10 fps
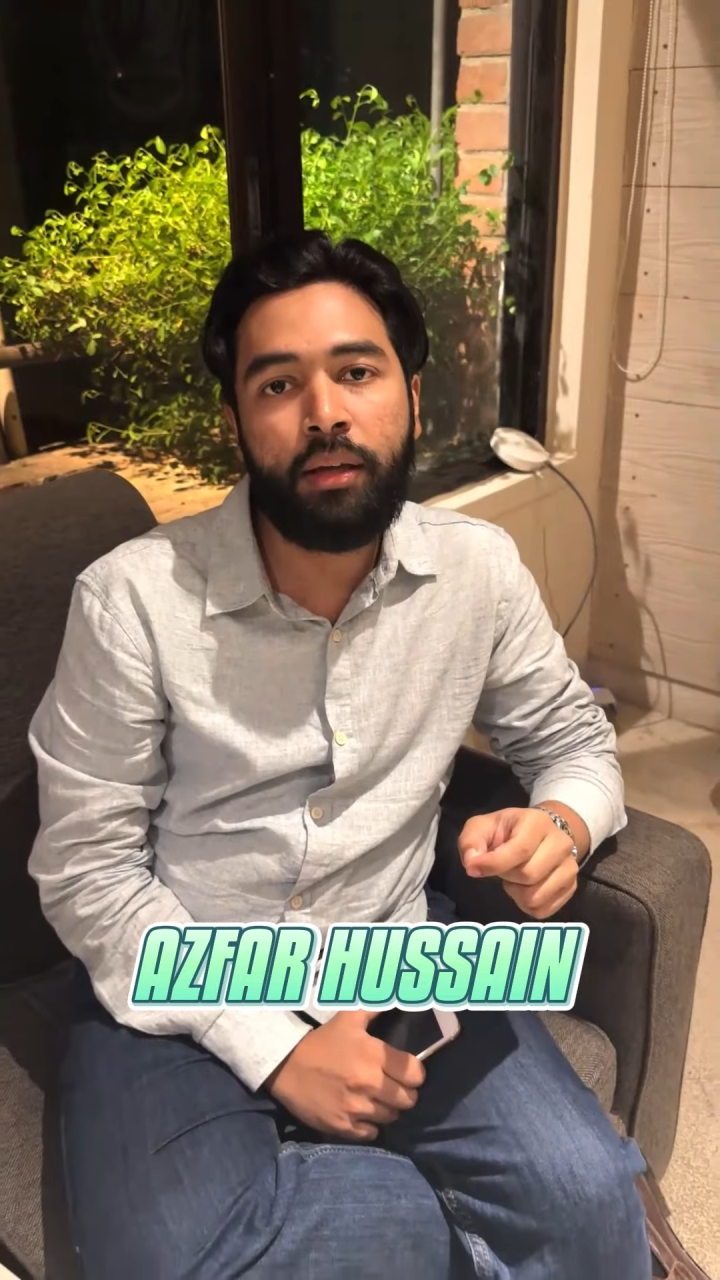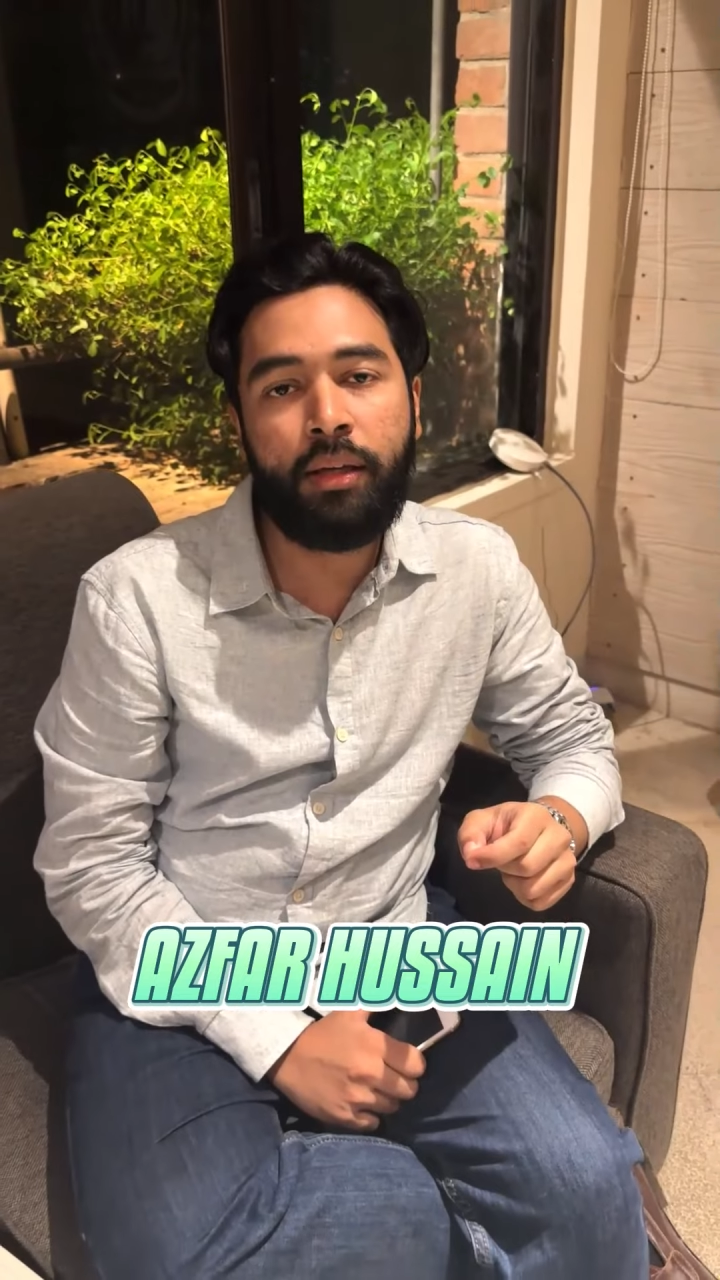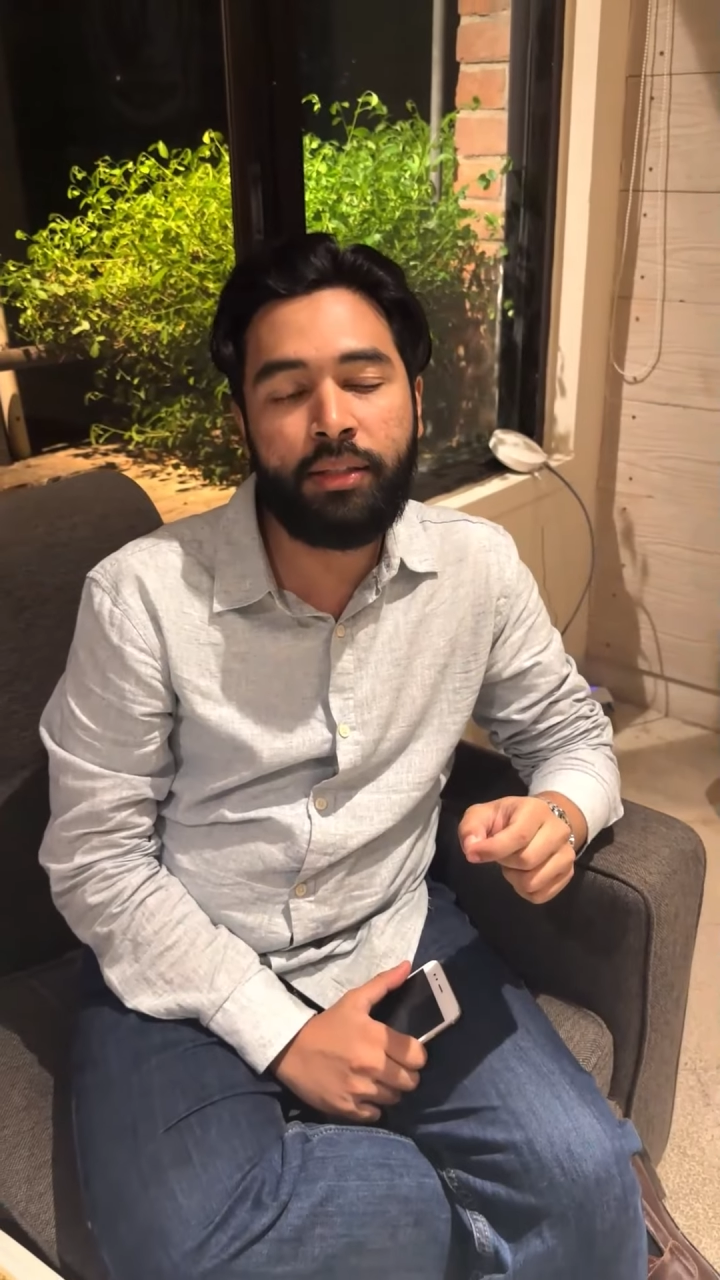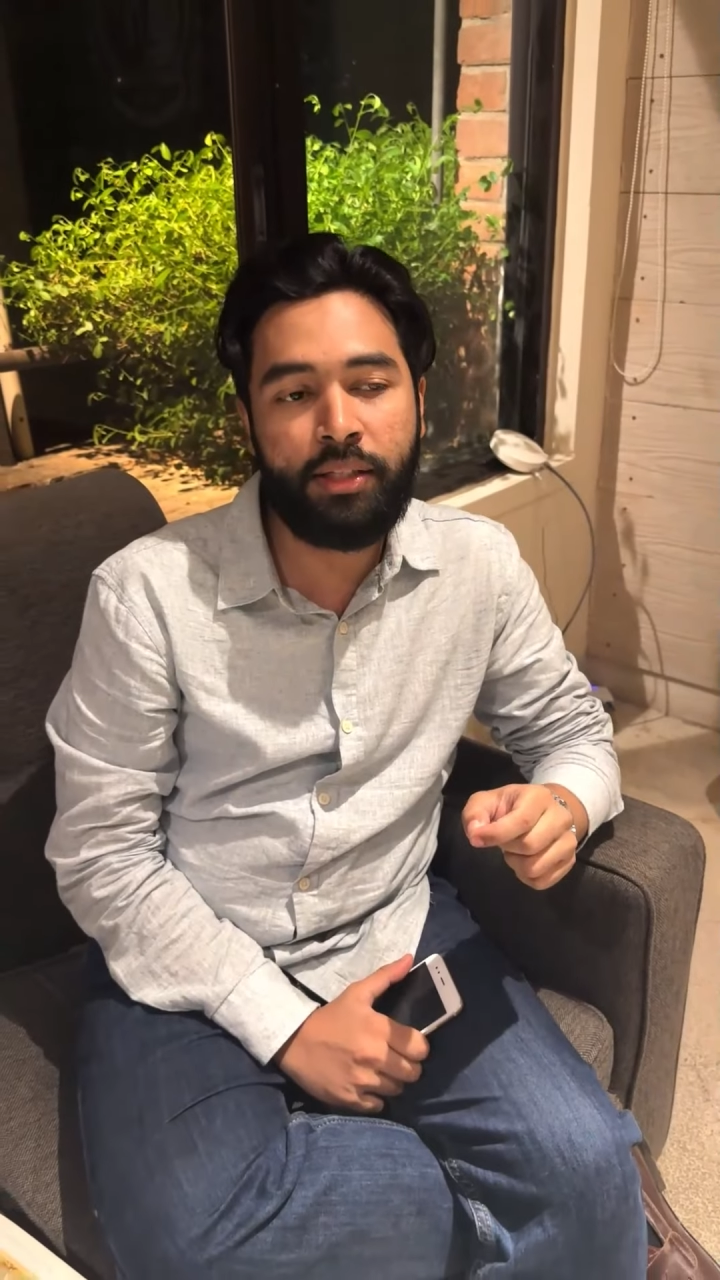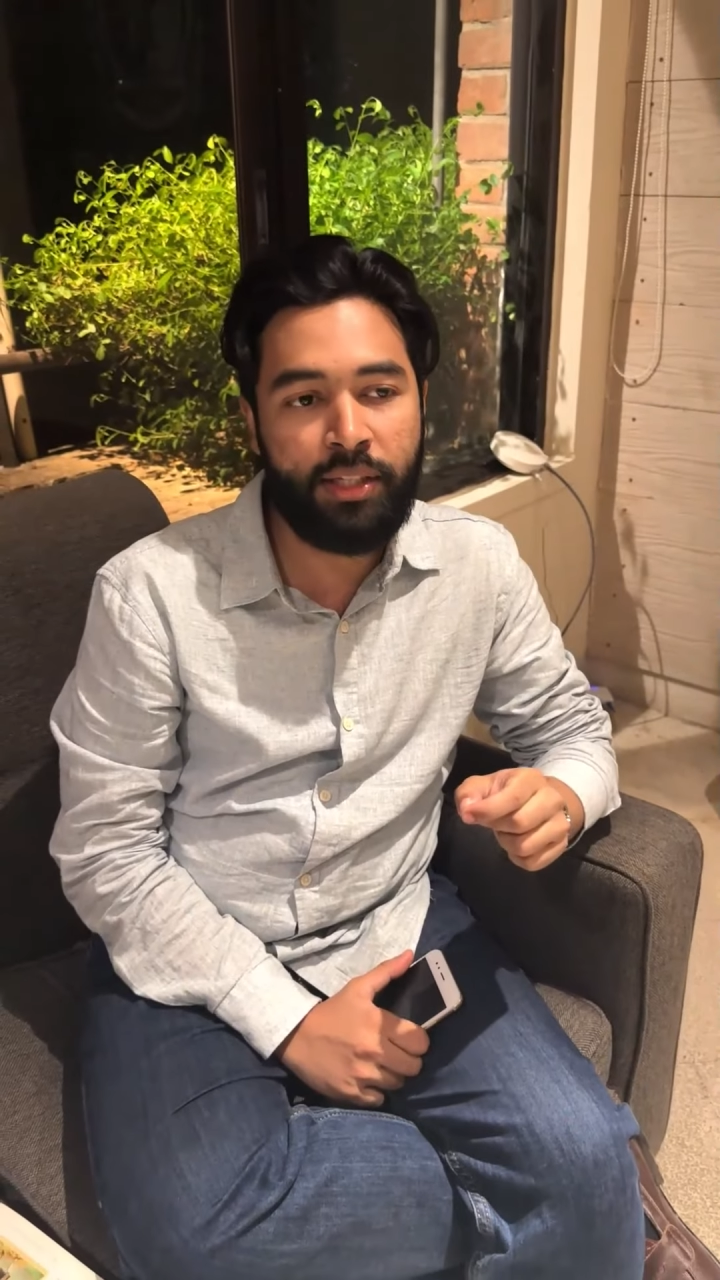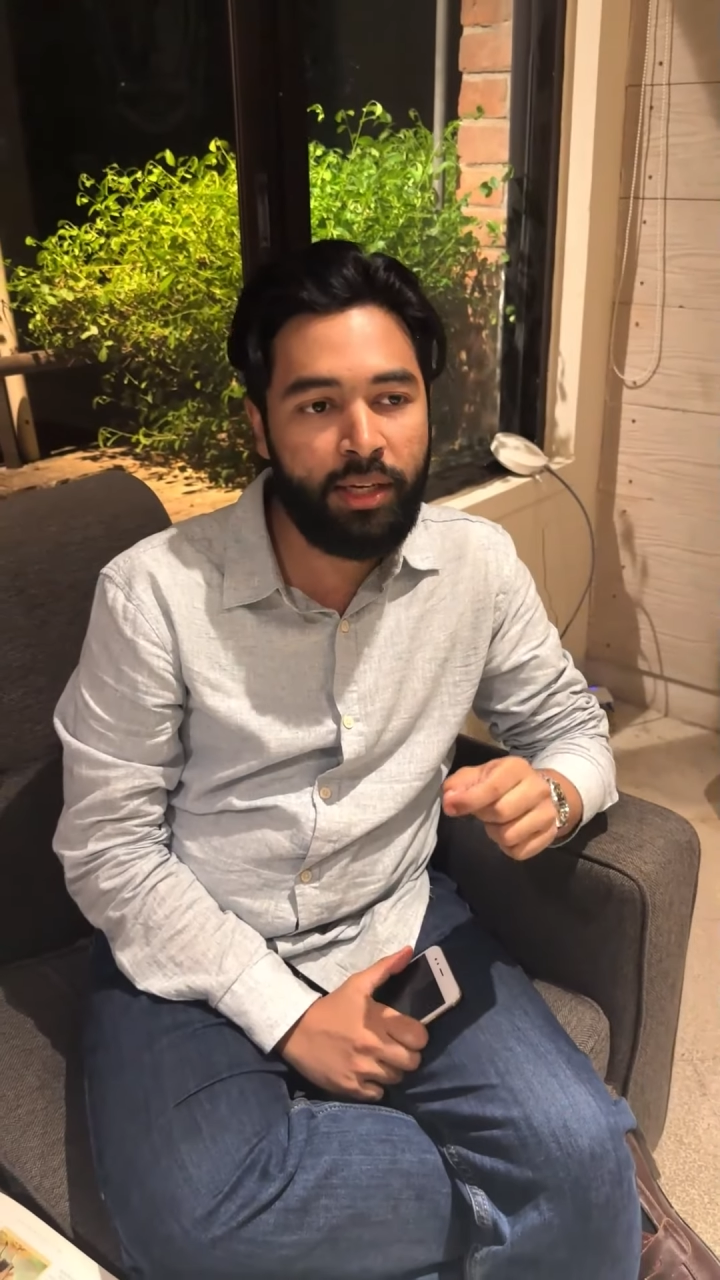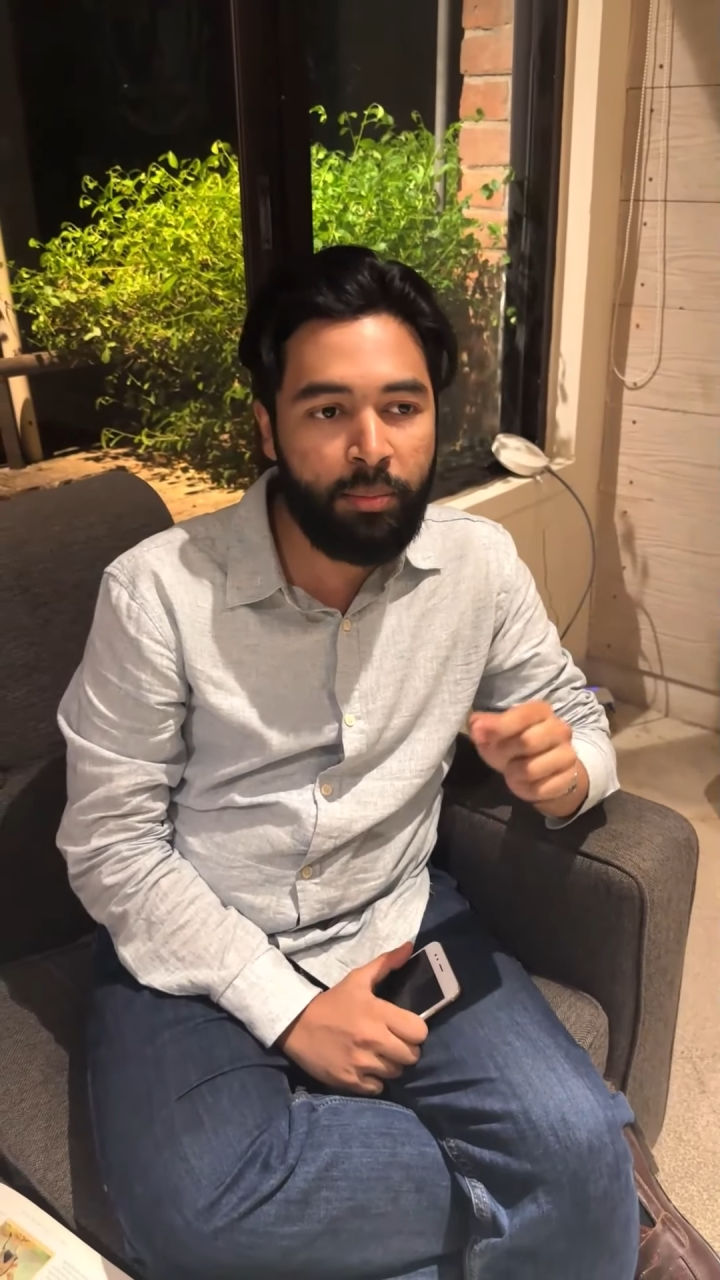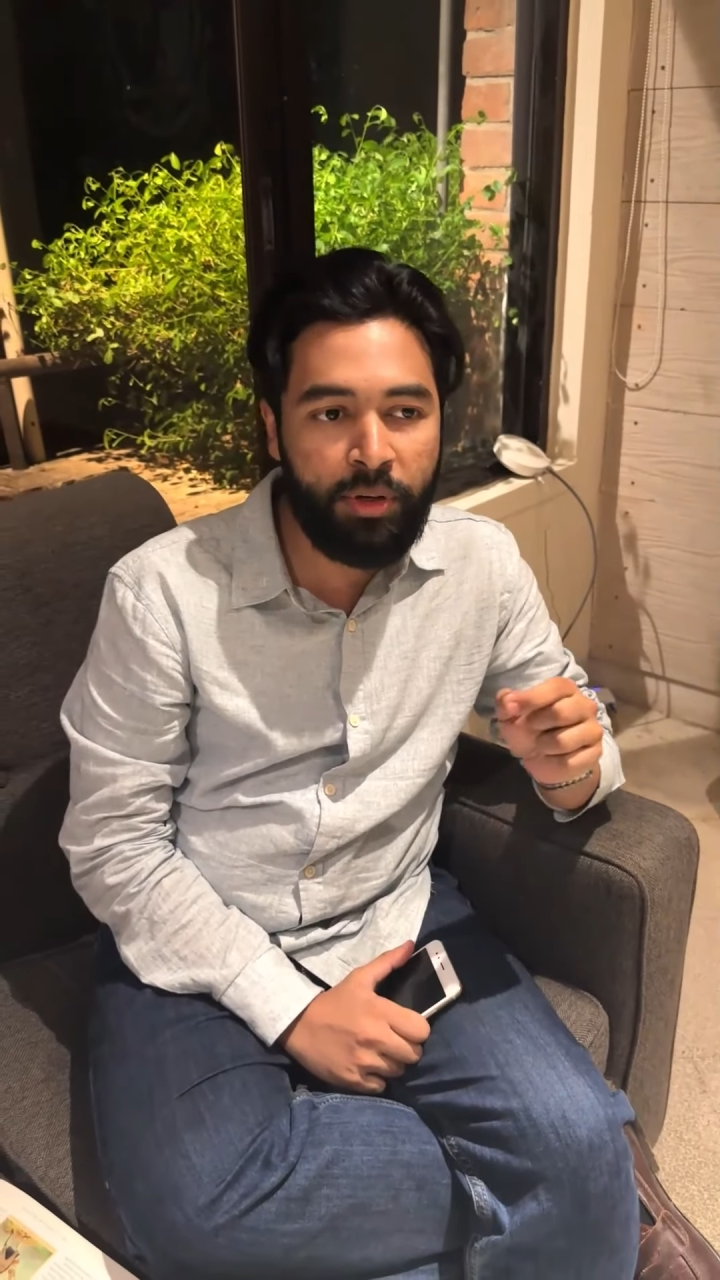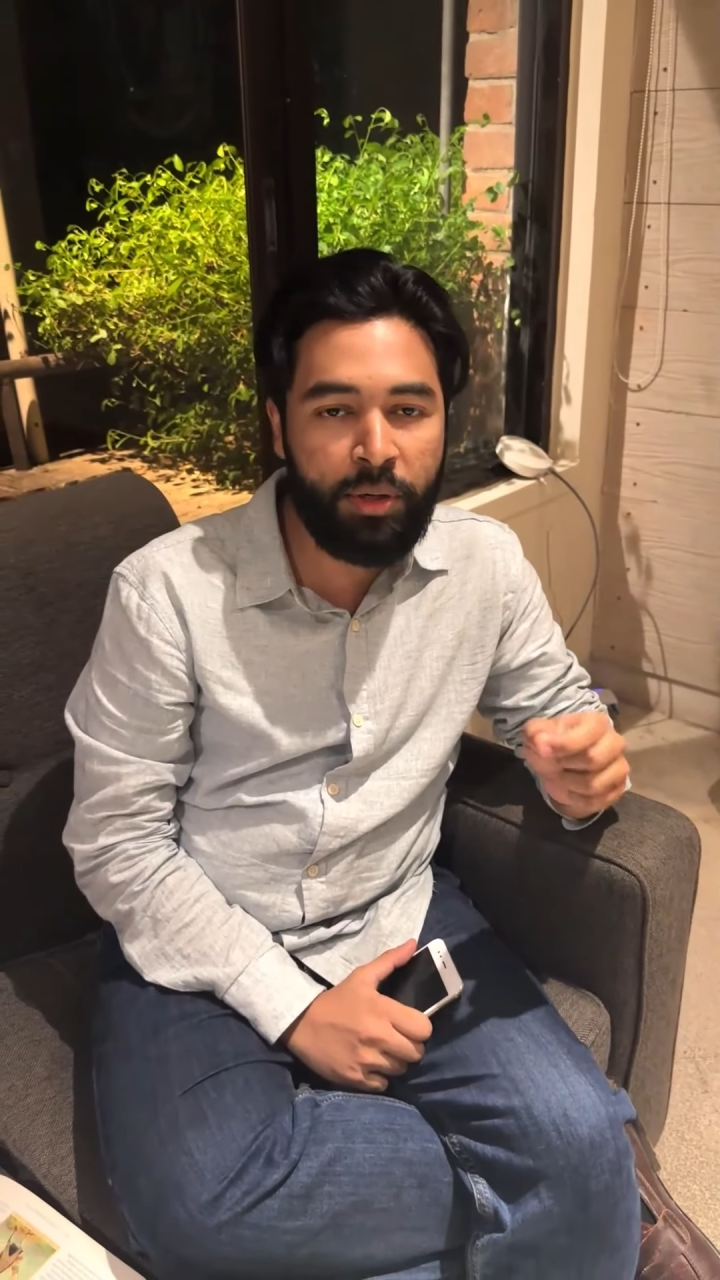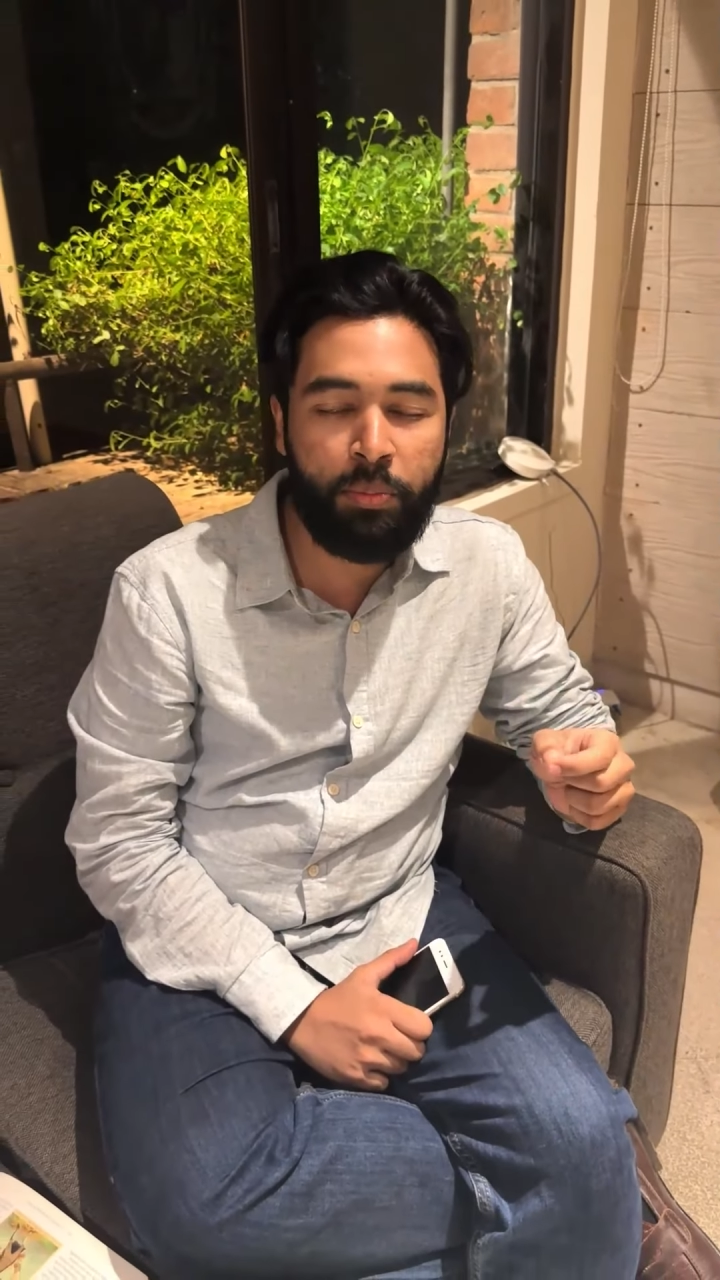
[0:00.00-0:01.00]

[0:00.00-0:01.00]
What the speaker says: He's a celebrity